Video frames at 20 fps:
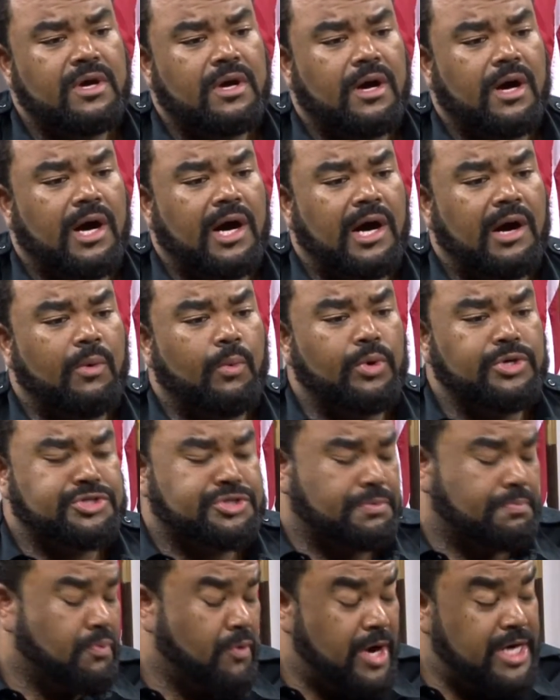what
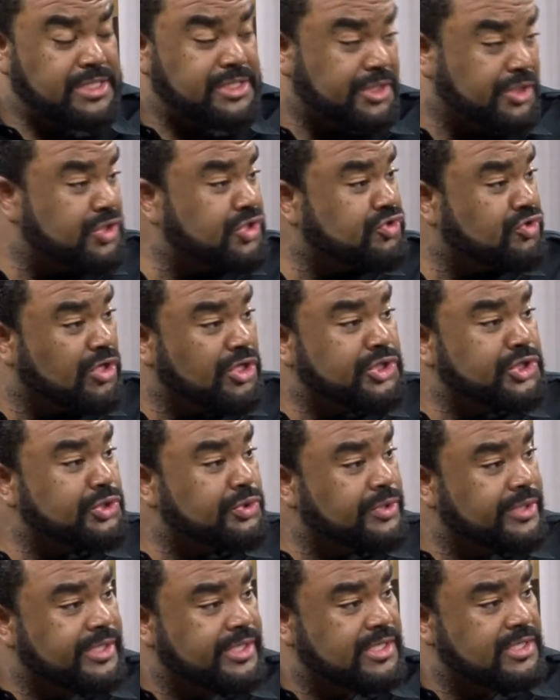your pricing
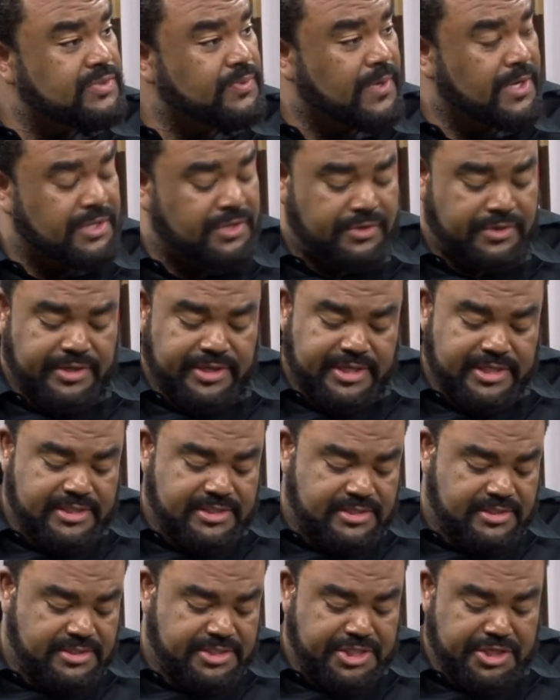structure is, whether
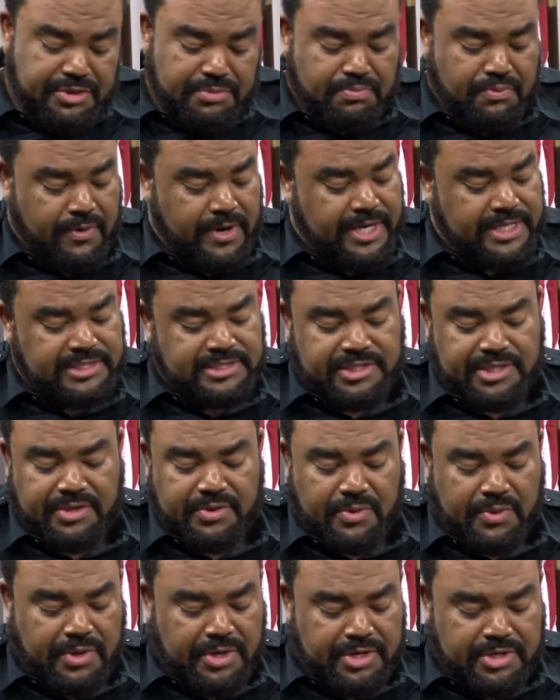it's tiered pricing
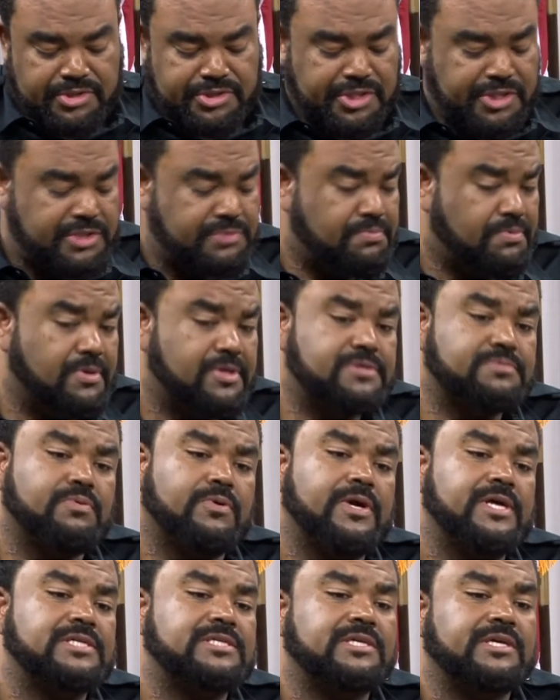or interchange plus
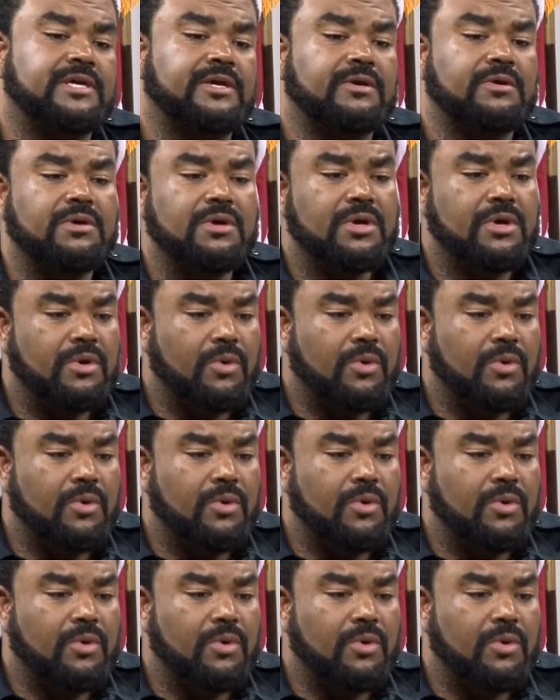pricing,